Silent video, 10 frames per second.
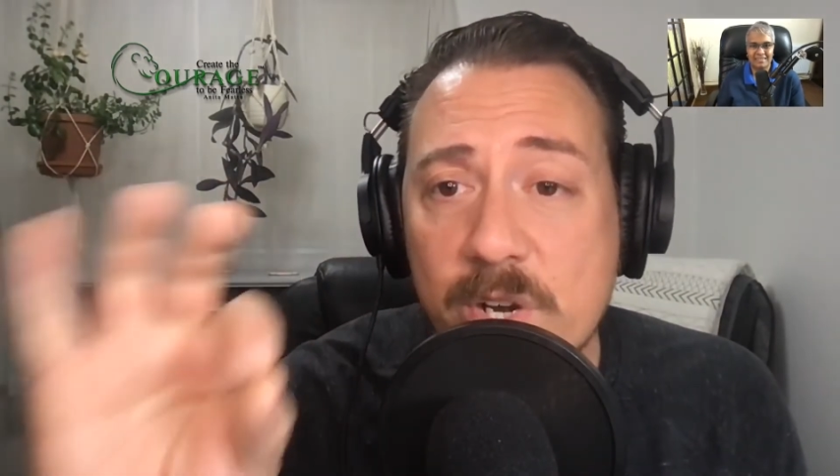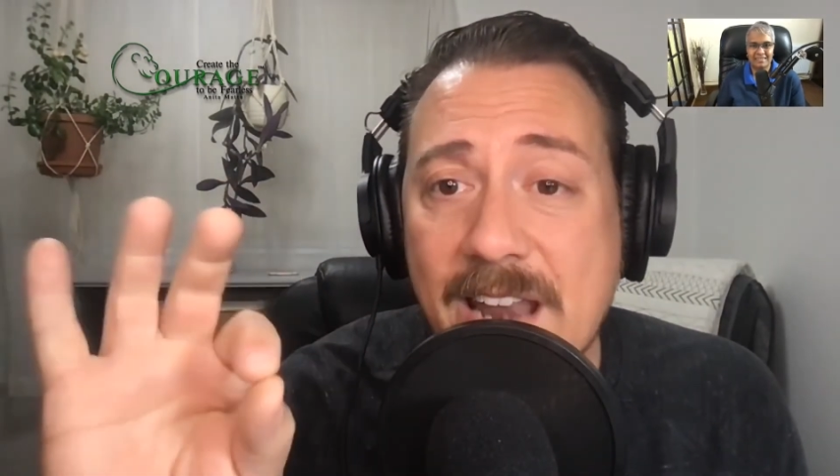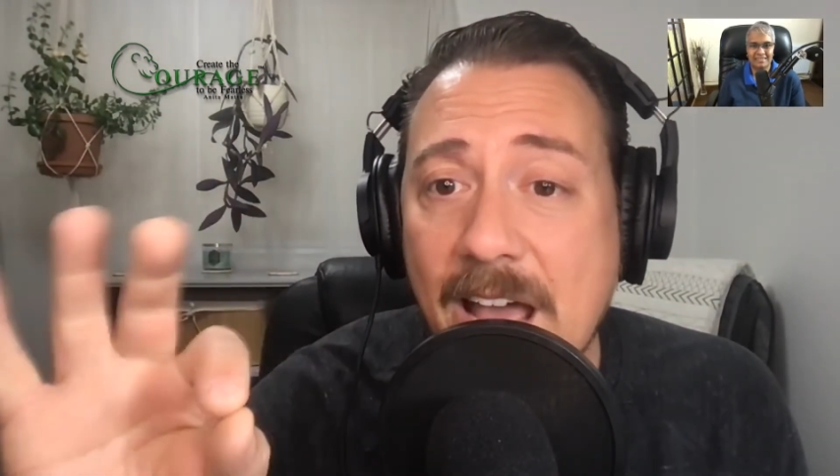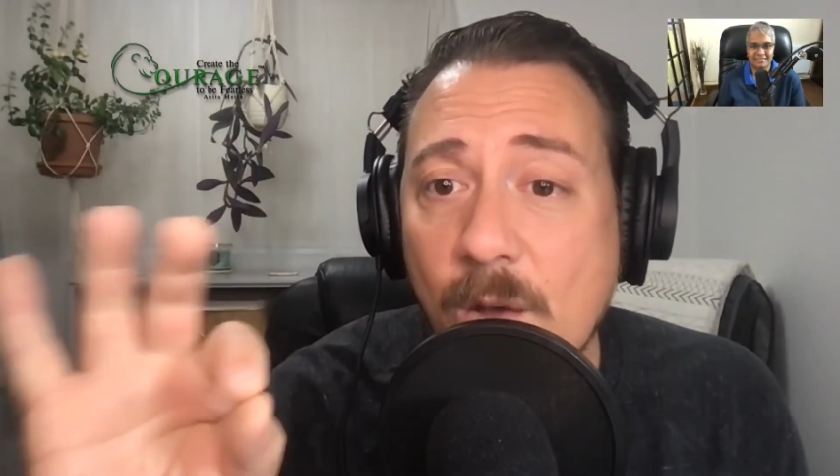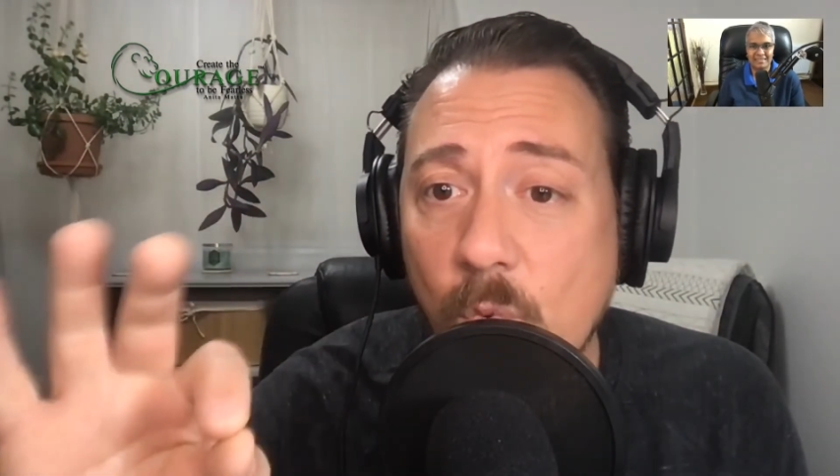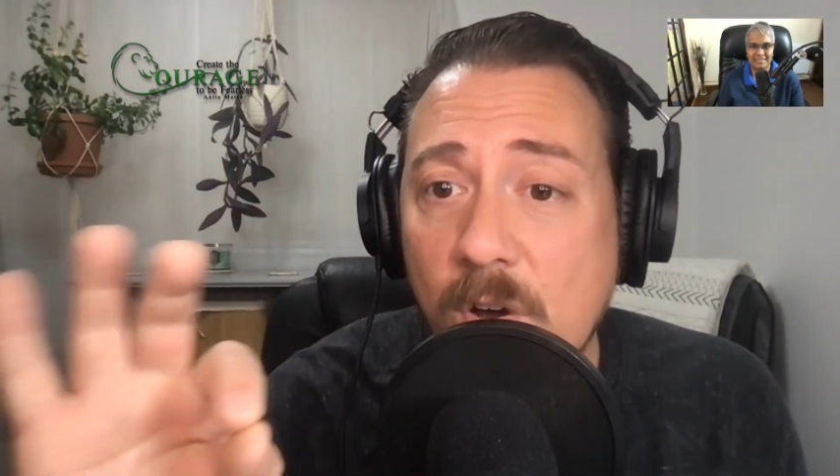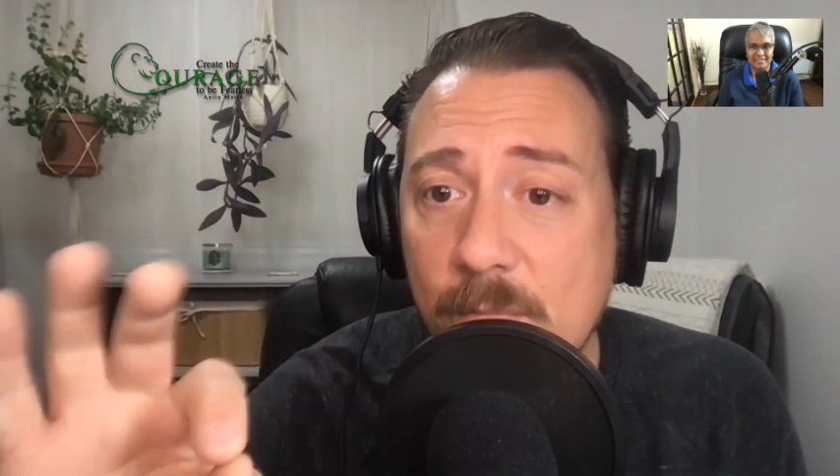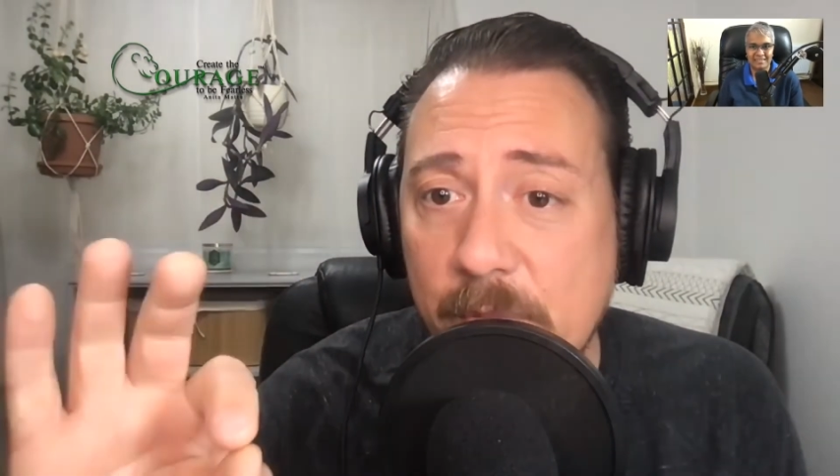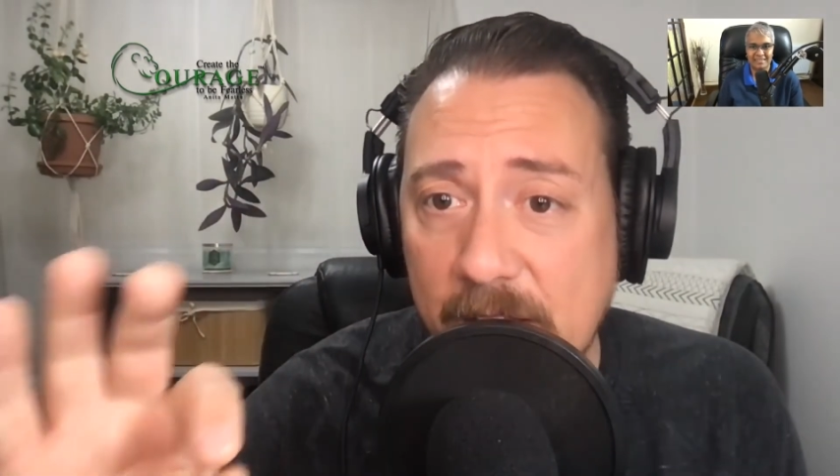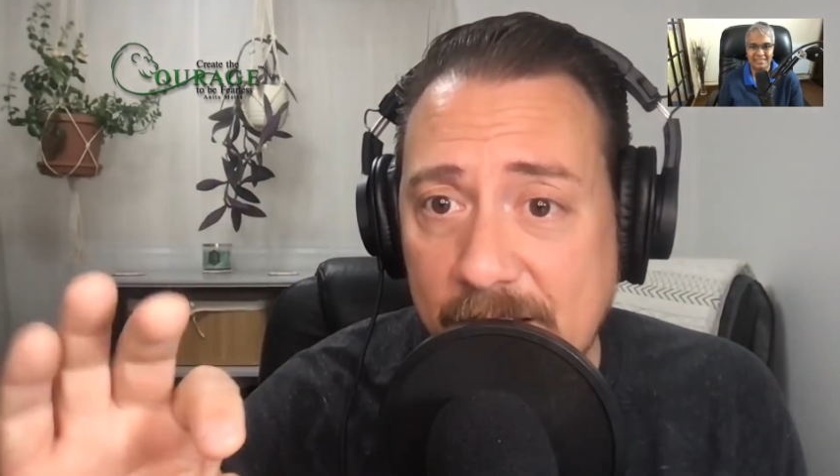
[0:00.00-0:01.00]
not want
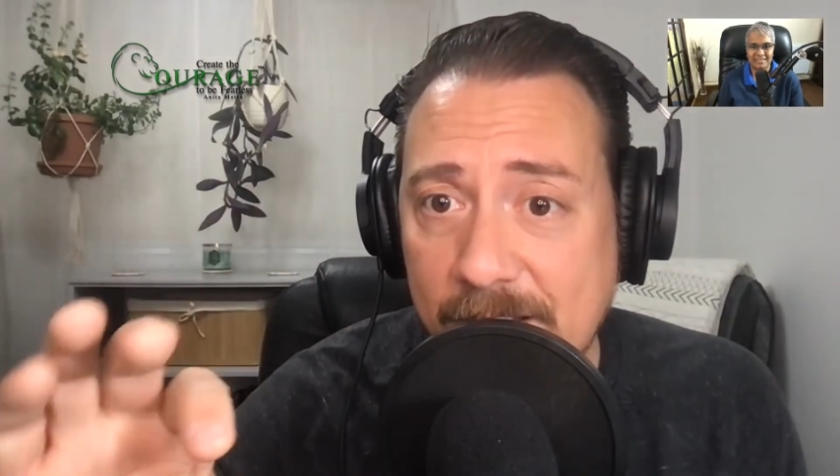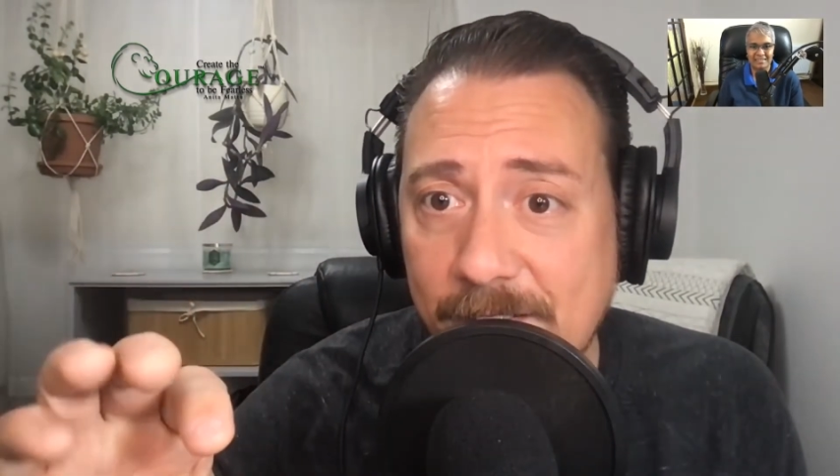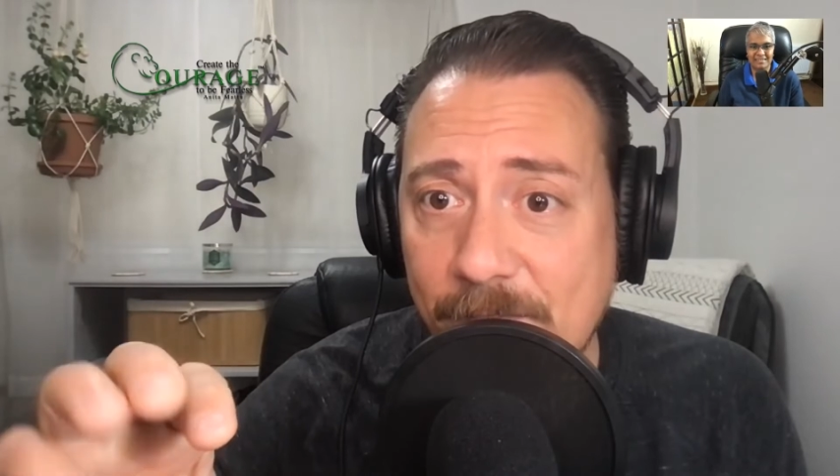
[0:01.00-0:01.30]
me